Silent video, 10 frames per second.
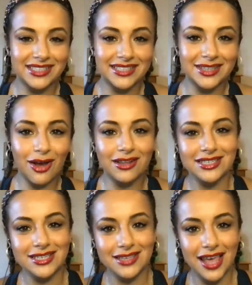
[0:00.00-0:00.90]
It's hard
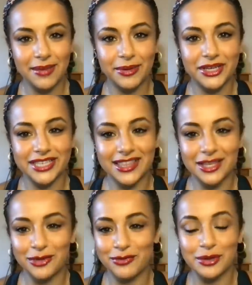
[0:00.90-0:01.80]
to say, because I
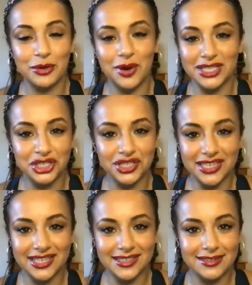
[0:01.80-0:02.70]
think the real question
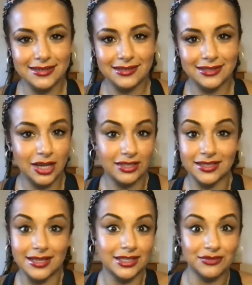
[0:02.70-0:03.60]
is, does
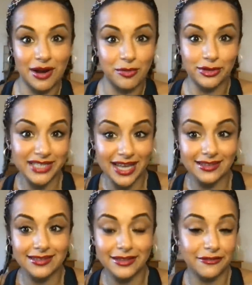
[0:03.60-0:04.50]
this
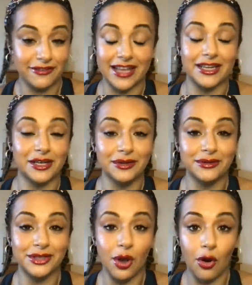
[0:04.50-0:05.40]
represent the
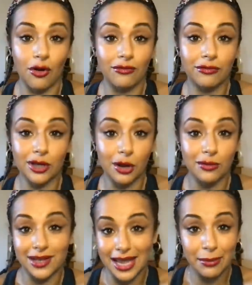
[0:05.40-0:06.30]
values of, you know,
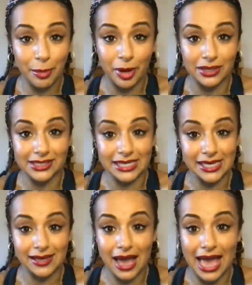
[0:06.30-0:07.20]
the Labour
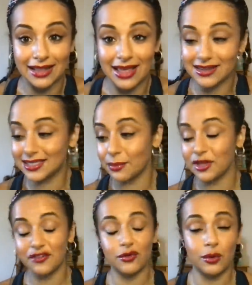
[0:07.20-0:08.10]
Party? And that is
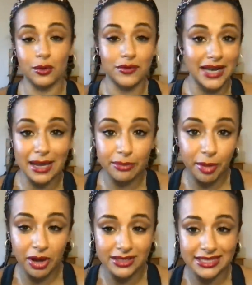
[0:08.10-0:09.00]
something for the Labour
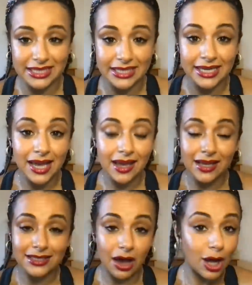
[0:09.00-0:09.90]
Party
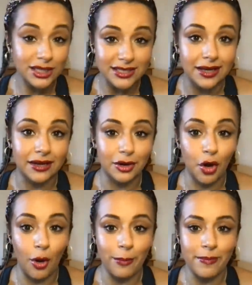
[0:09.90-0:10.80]
to answer,
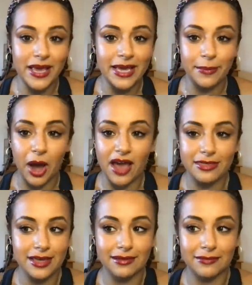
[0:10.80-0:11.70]
not me. But I
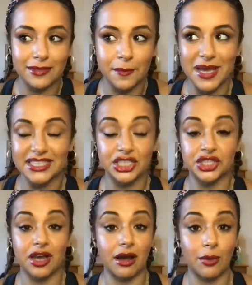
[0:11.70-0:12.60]
think the message
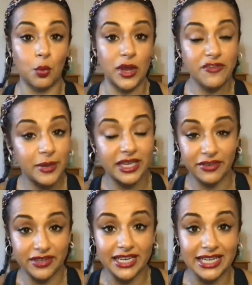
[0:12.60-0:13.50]
that we've been
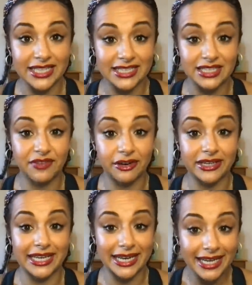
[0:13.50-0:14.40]
given, at least, is
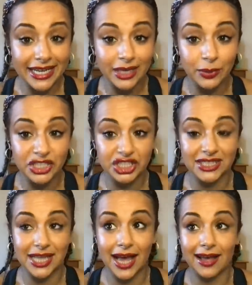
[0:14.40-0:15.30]
very clear, which is
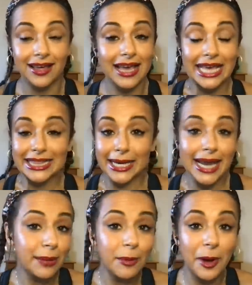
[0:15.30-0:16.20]
that the
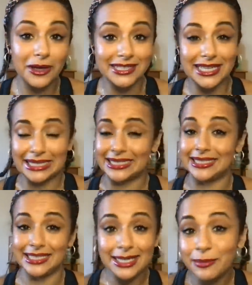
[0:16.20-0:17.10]
Labour Party is
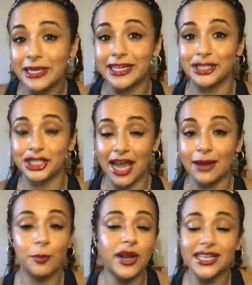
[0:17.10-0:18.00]
deeply ashamed.
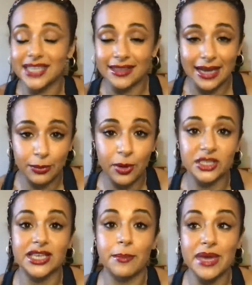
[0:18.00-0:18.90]
And when I say the Labour
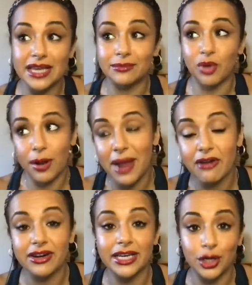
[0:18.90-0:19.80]
Party, I mean
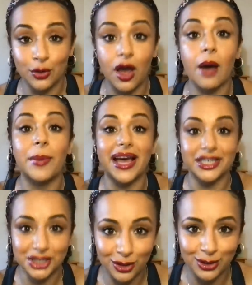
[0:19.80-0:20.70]
primarily, you know, the upper
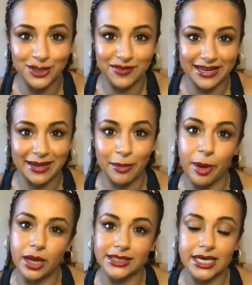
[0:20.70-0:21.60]
echelons of the Labour
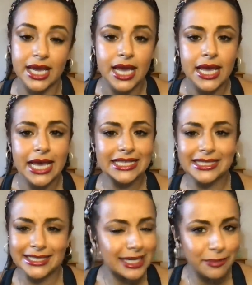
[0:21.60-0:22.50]
Party is
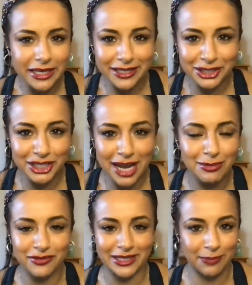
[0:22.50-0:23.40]
deeply ashamed
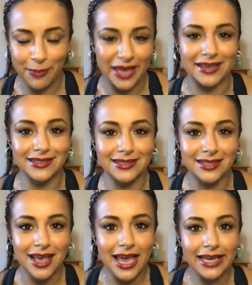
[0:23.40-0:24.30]
of its base.
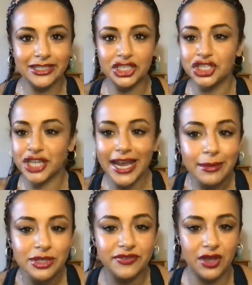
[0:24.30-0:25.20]
It's
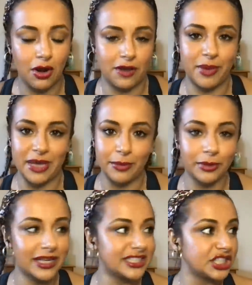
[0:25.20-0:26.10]
ashamed of young
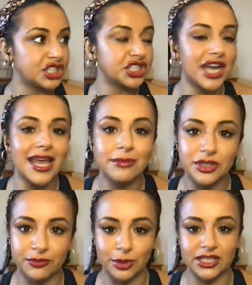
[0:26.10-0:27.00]
people. It's ashamed
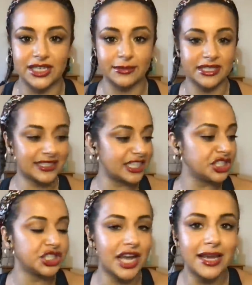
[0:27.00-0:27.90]
of Muslims. It's
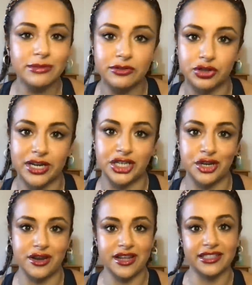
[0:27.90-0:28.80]
ashamed of trade
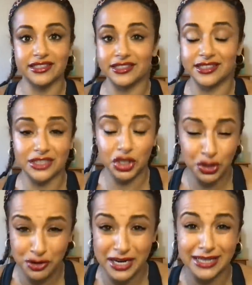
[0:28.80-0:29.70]
unionists,
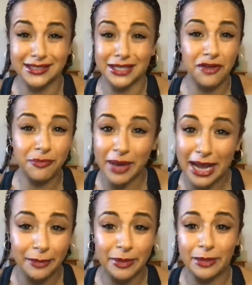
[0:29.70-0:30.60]
unionists, of
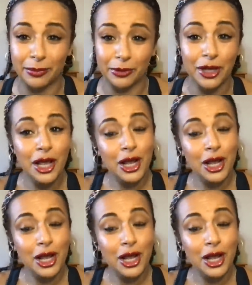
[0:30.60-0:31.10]
black people.